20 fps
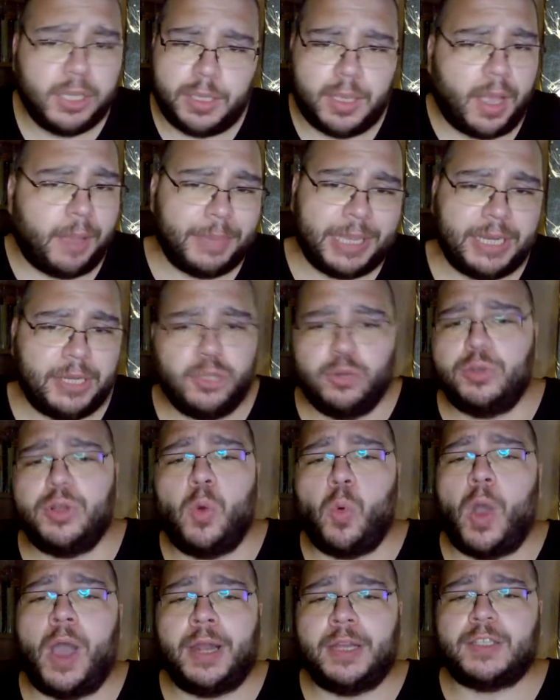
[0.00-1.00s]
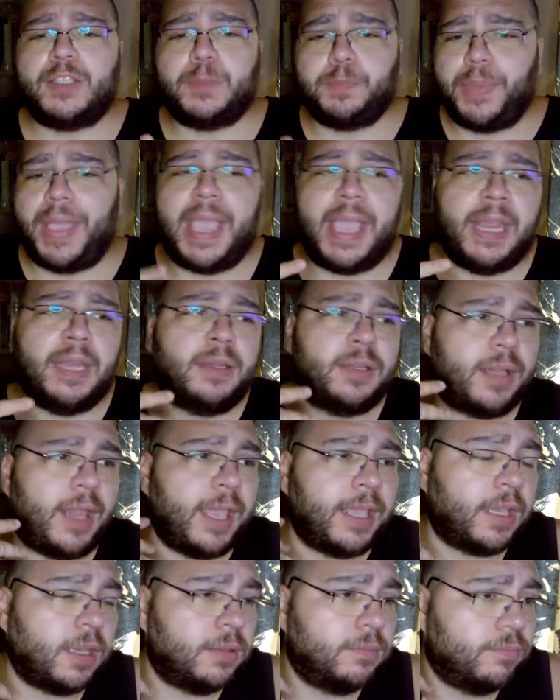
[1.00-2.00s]
I mean, you don't want to spend,
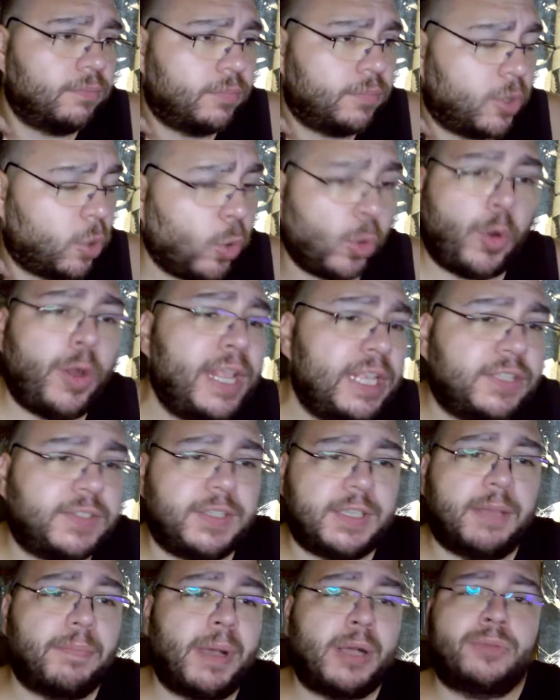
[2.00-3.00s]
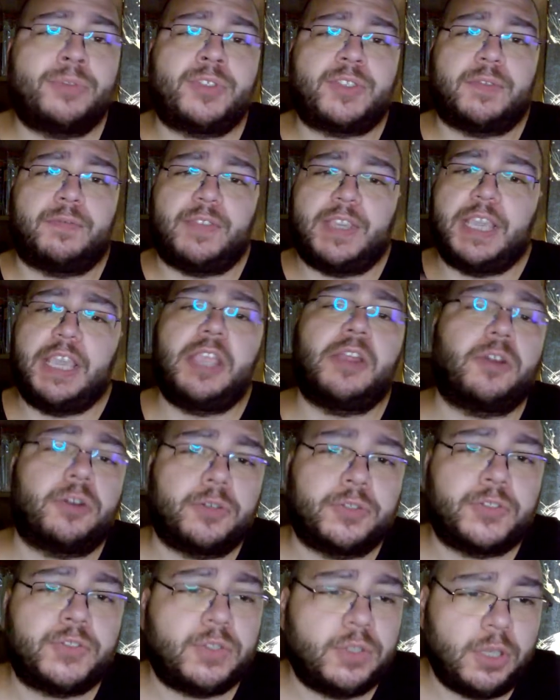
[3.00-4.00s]
like, crazy amounts of
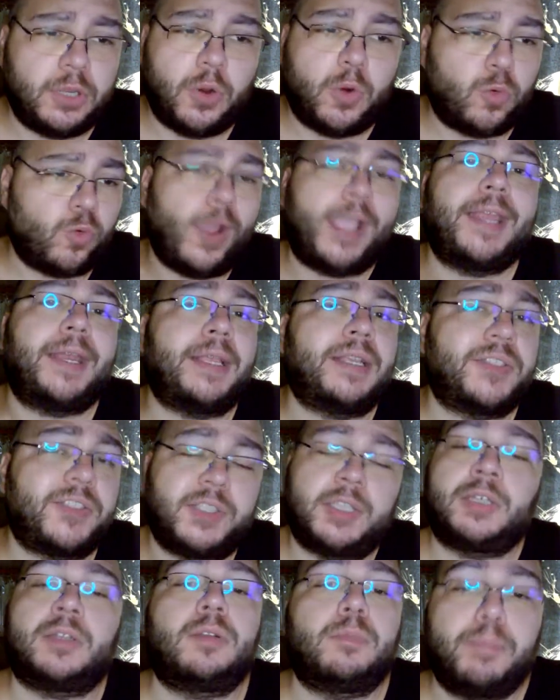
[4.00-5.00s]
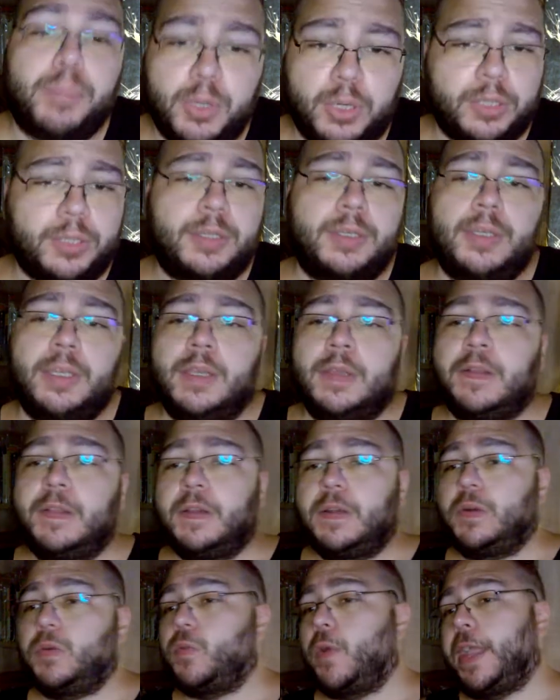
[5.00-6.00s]
years, you know, writing a single book,
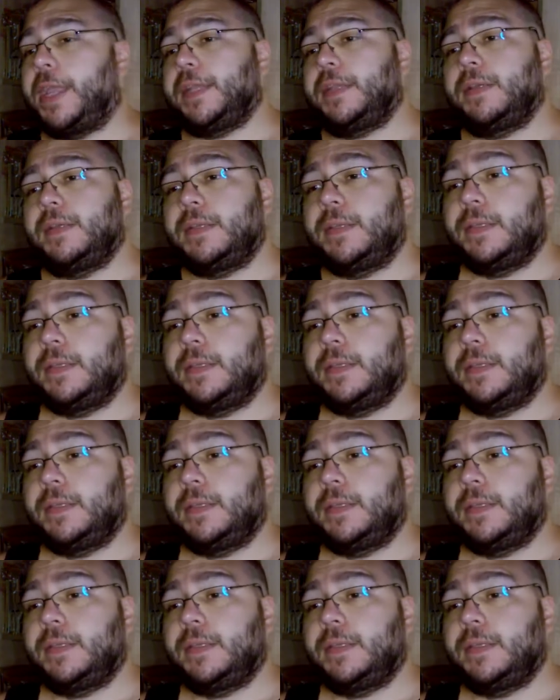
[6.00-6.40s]
right?